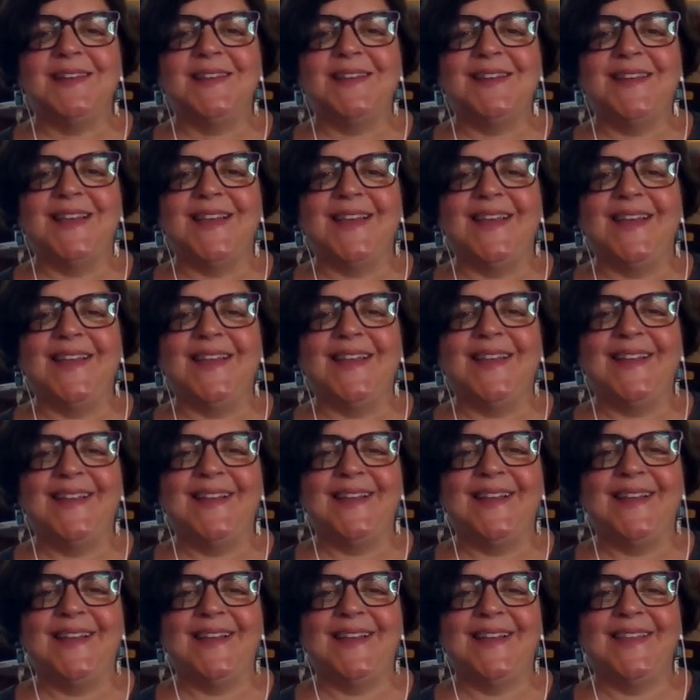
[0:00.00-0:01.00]
today.
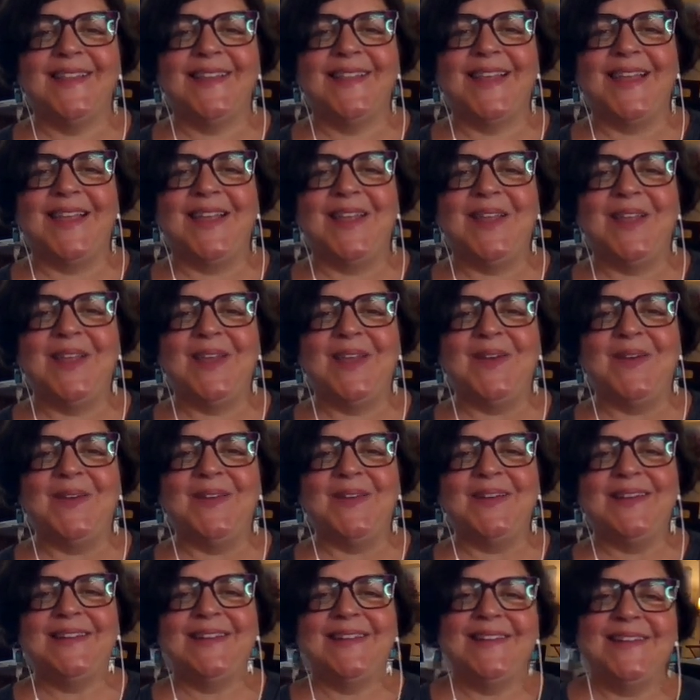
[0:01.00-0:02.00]
Thank you.
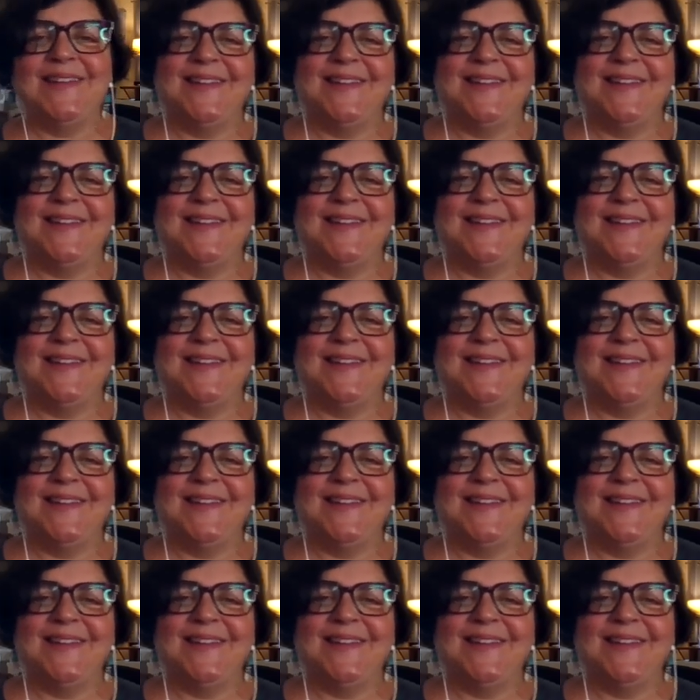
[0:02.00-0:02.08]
